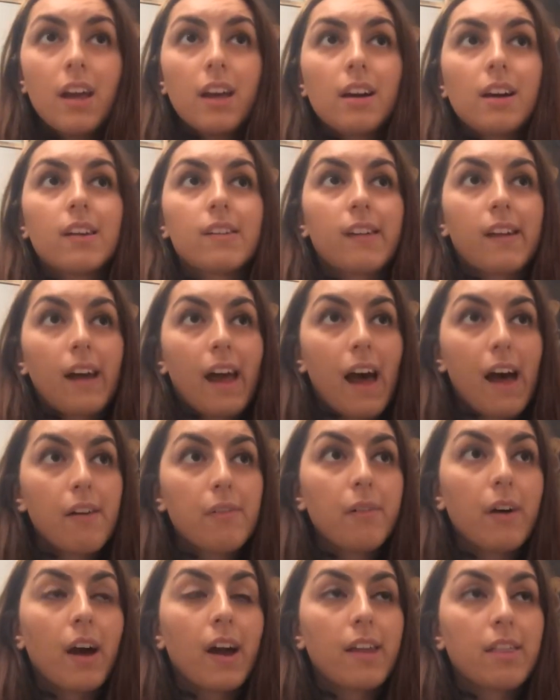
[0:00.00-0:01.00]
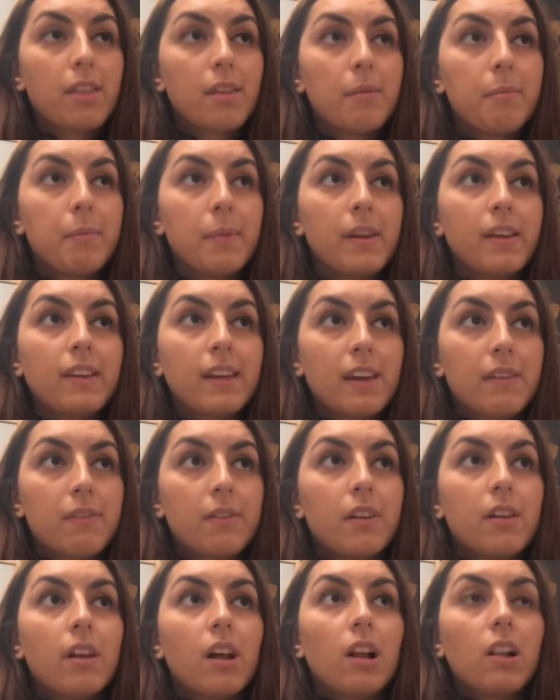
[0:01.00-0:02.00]
because I have either been
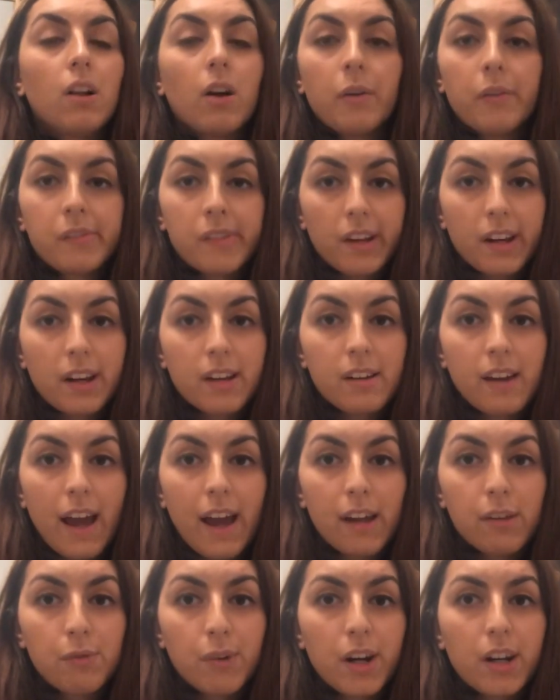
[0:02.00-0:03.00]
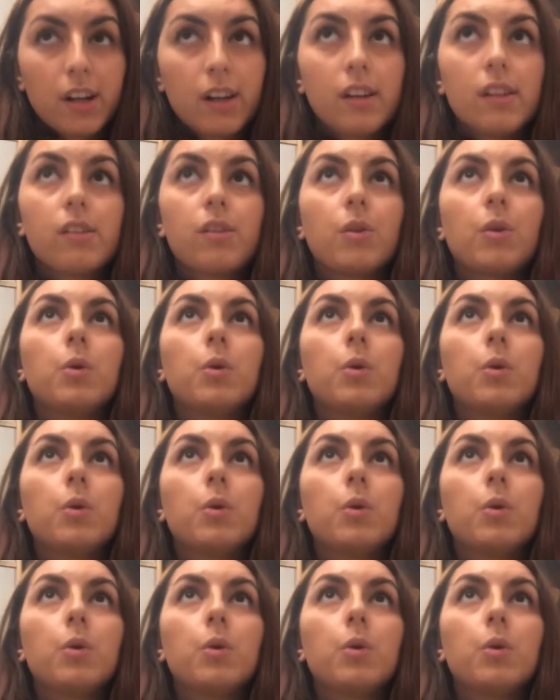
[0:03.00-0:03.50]
given a lot of secondhand records